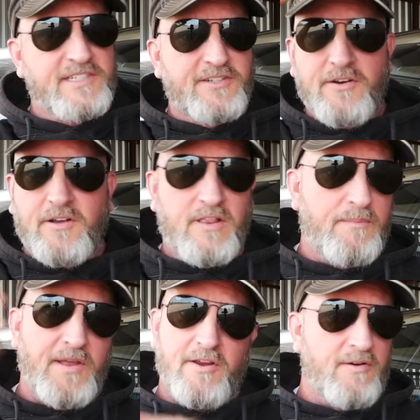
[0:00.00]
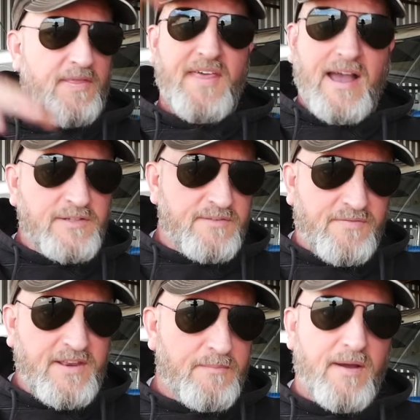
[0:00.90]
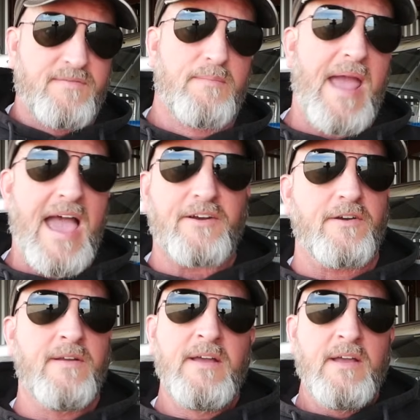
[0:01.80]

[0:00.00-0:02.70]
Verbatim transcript: circle up there. You're a thousand feet above the pattern.